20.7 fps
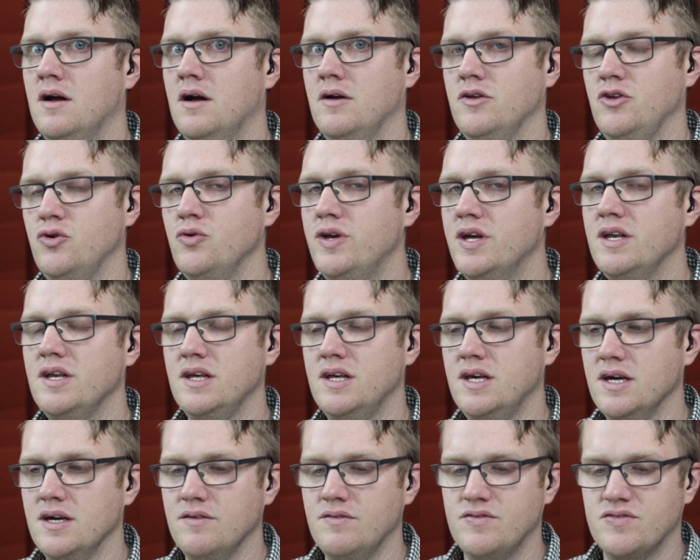You can
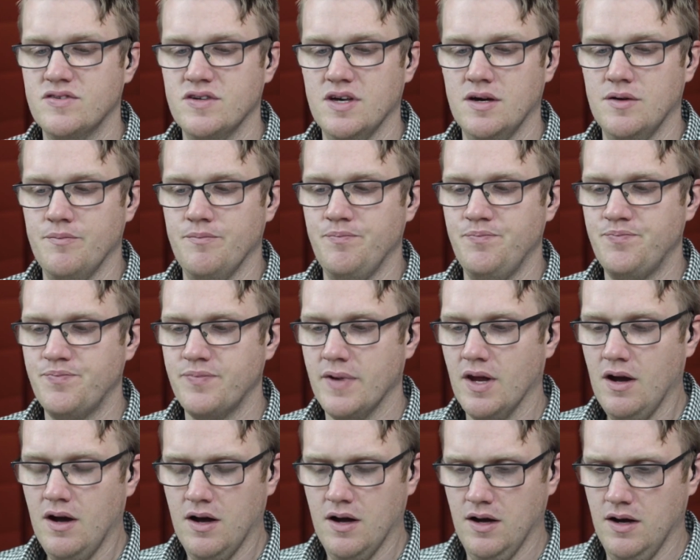give some,
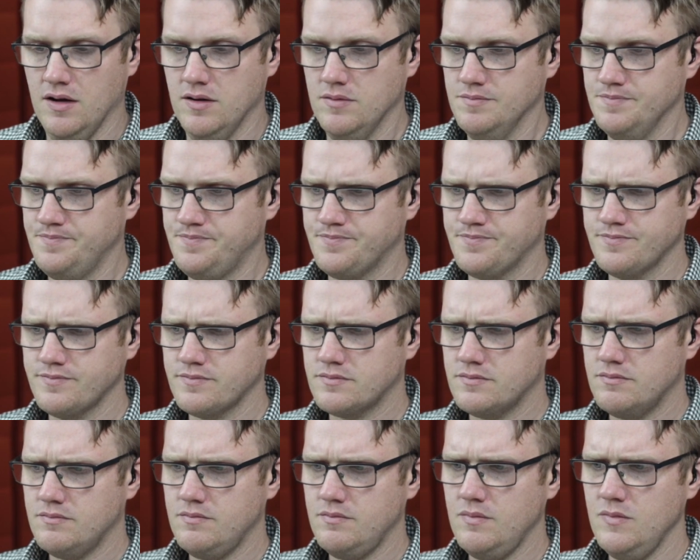
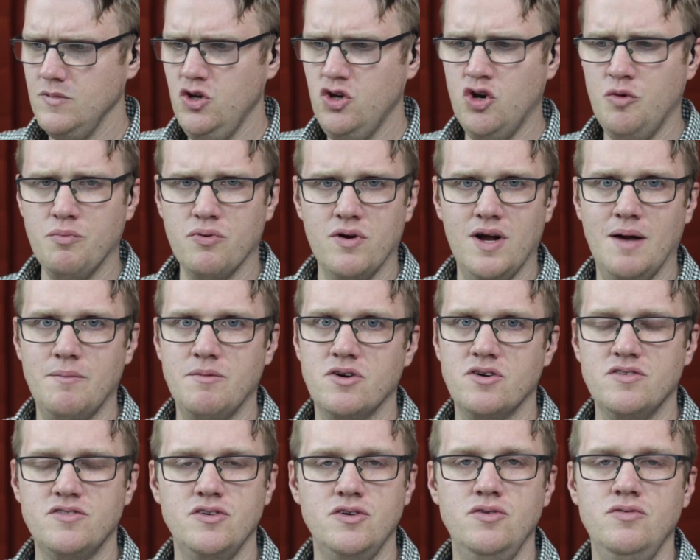
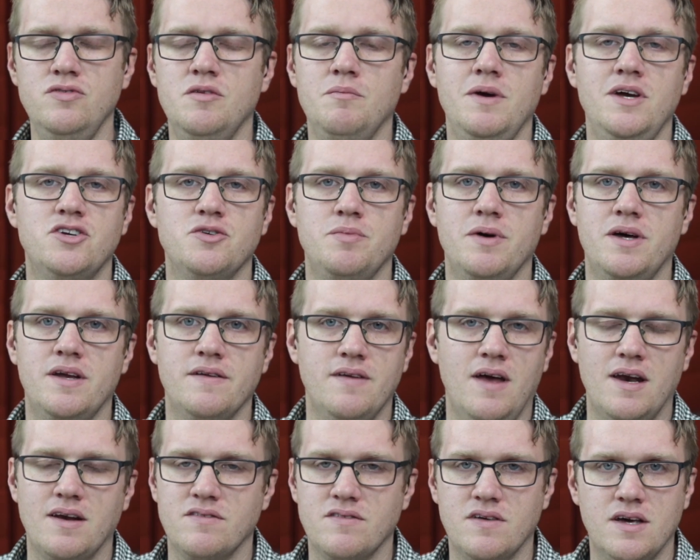parameters. Use the major
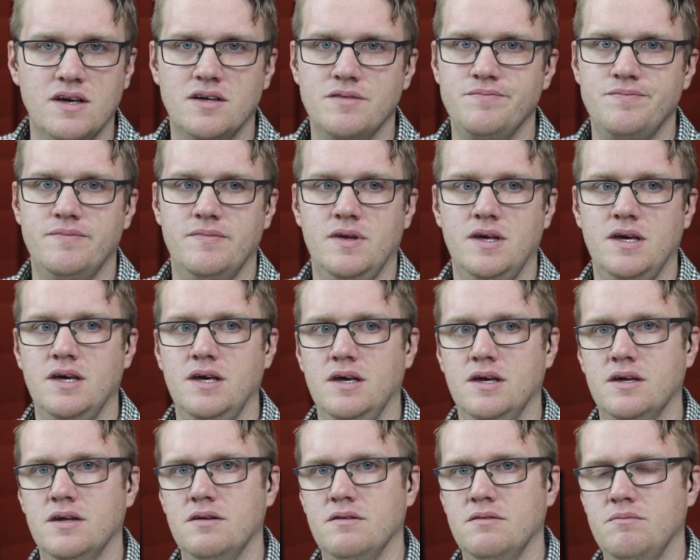pentatonic scale,
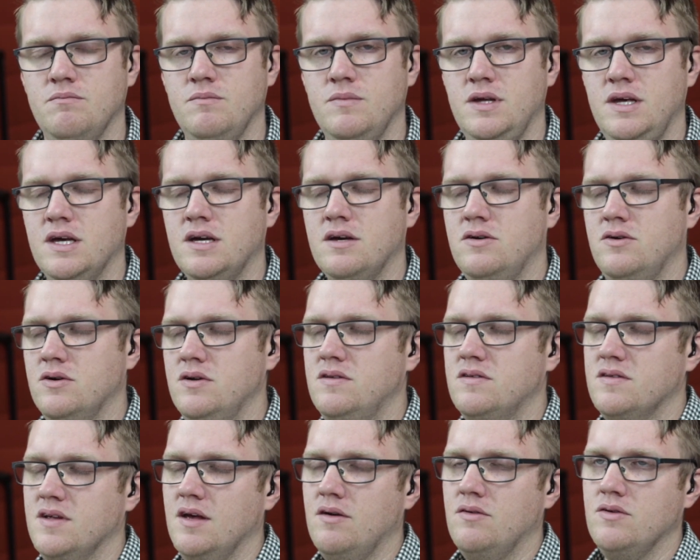and it could
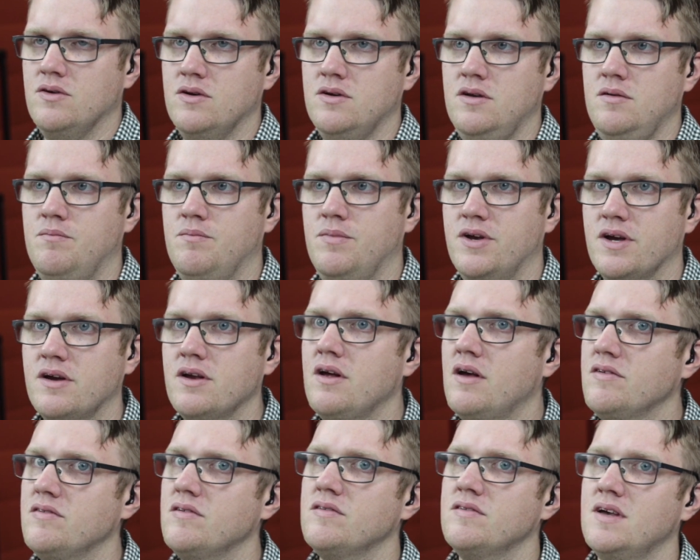sound good, but it could
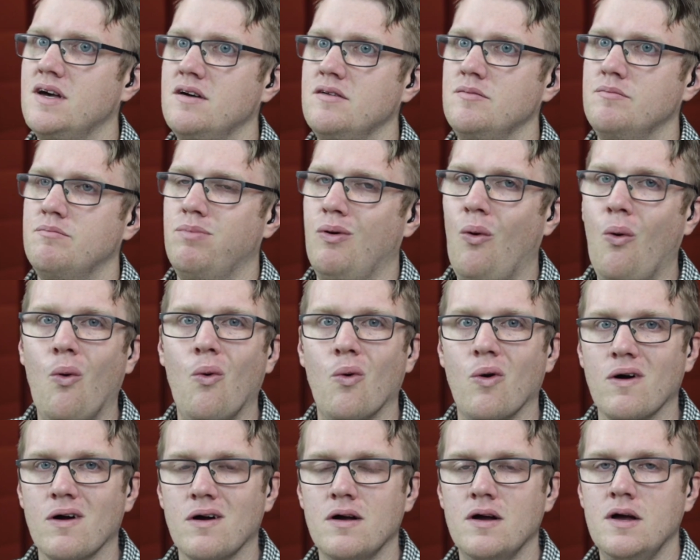also sound
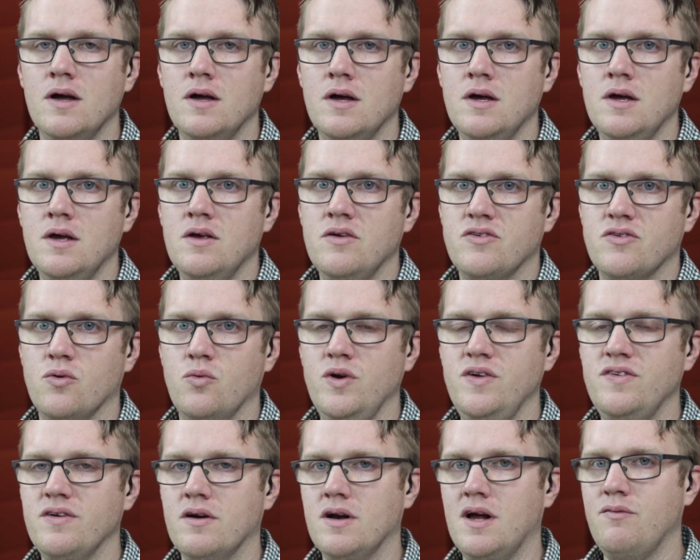poor. So we
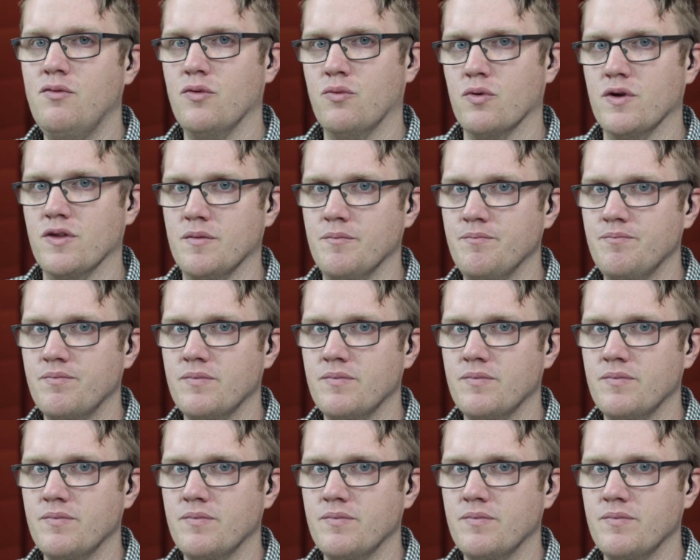start off with rhythm,